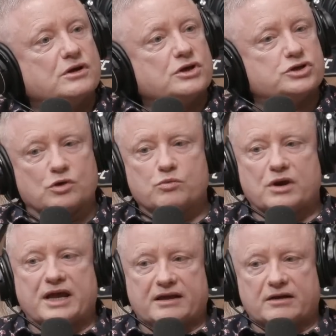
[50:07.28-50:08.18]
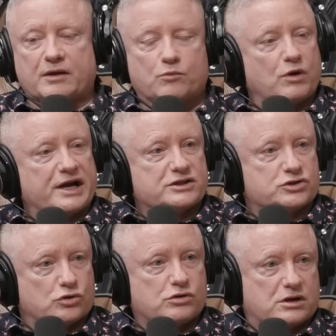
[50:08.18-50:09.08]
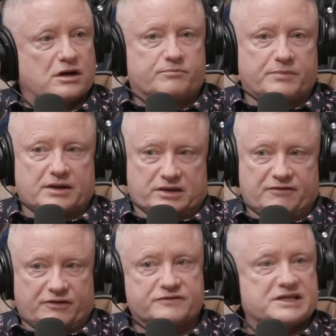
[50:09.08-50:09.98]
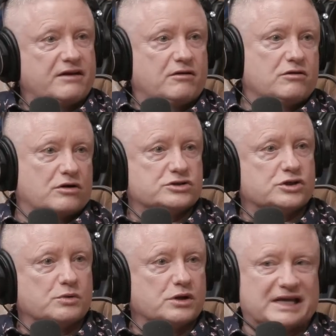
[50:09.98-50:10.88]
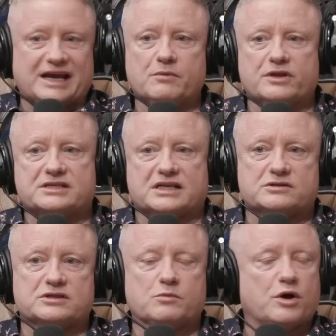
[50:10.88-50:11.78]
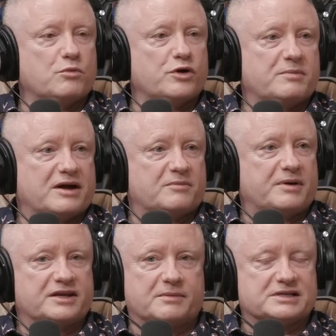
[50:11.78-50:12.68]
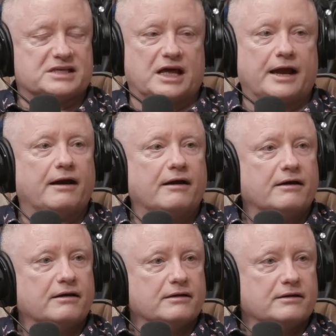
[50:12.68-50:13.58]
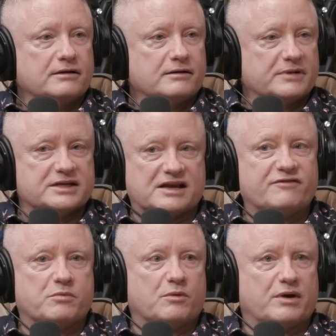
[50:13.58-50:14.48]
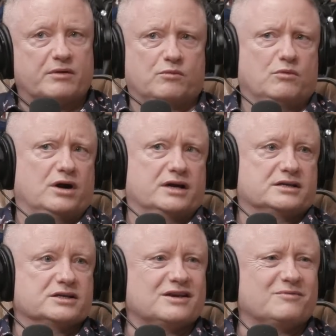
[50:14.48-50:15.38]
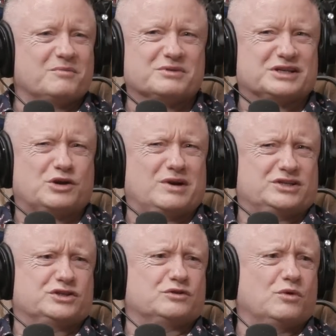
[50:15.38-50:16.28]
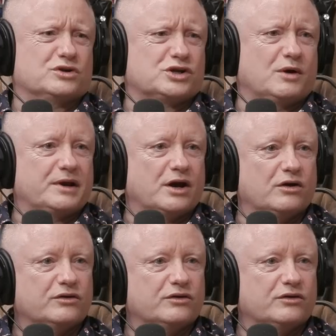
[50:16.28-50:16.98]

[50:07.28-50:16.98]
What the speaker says: So it took a level of terror across the world. Anyone that says that they weren't worried about the pandemic's a liar. Because everyone went, what? Because everyone must have questioned what's going on.